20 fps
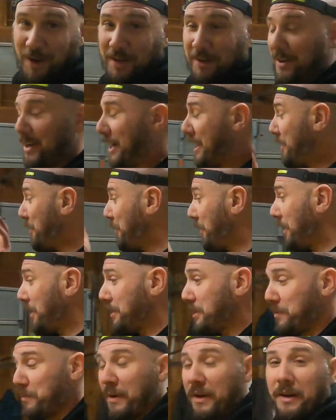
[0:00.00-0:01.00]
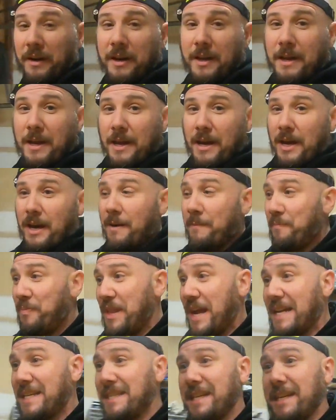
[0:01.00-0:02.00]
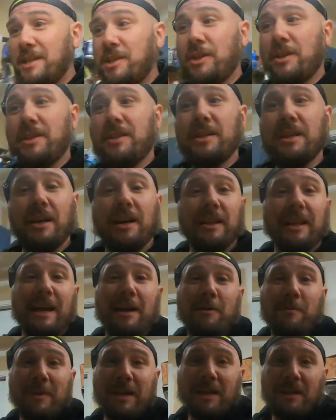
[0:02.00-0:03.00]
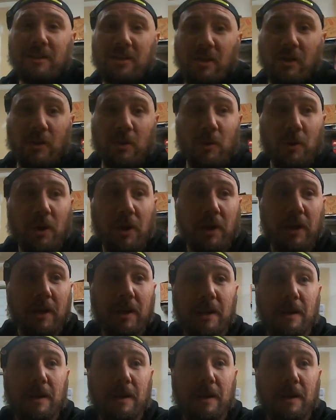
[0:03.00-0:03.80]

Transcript: I don't know how it works, but that did just allow me to